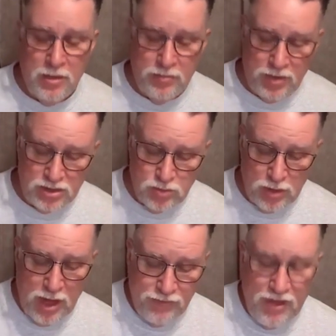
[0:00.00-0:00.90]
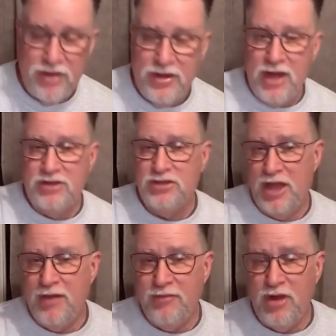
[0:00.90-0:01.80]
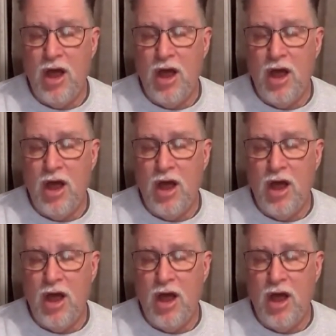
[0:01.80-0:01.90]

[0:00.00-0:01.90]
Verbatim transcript: Because what I found out is every